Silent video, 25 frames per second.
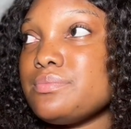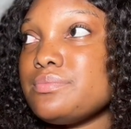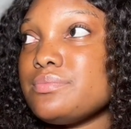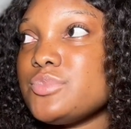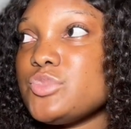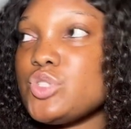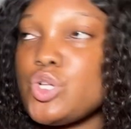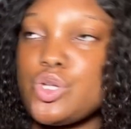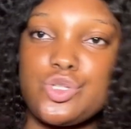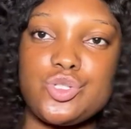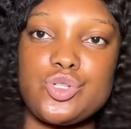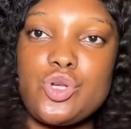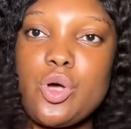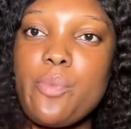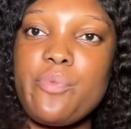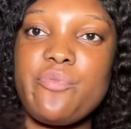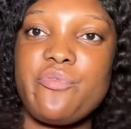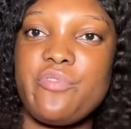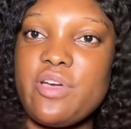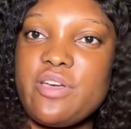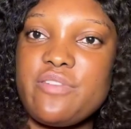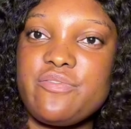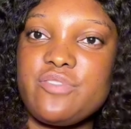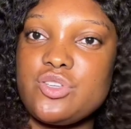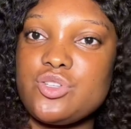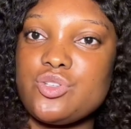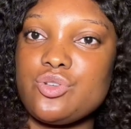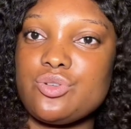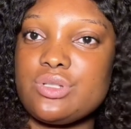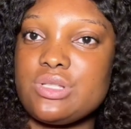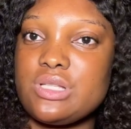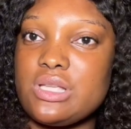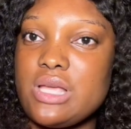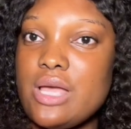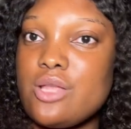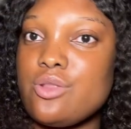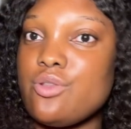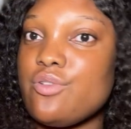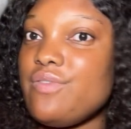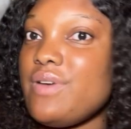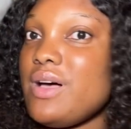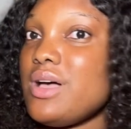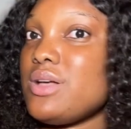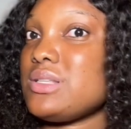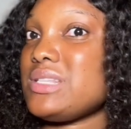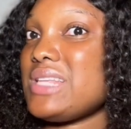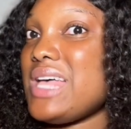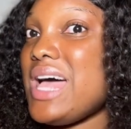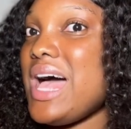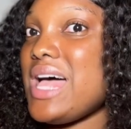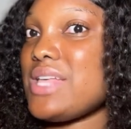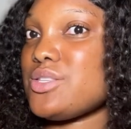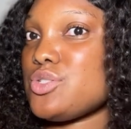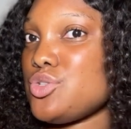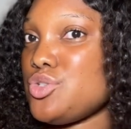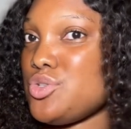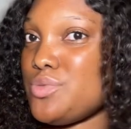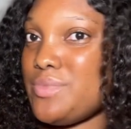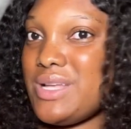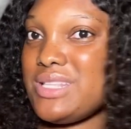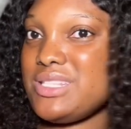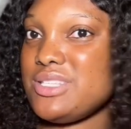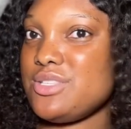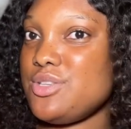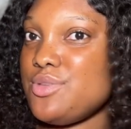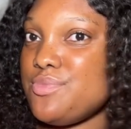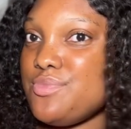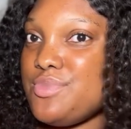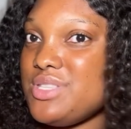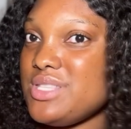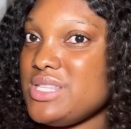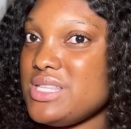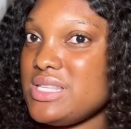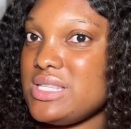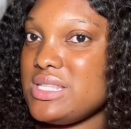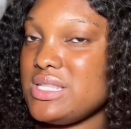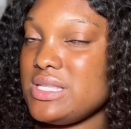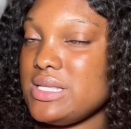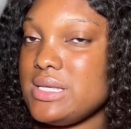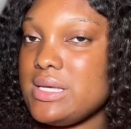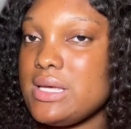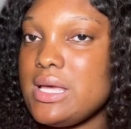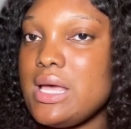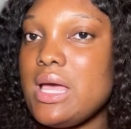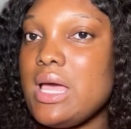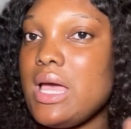not up for eviction. The head of house has automatic immunity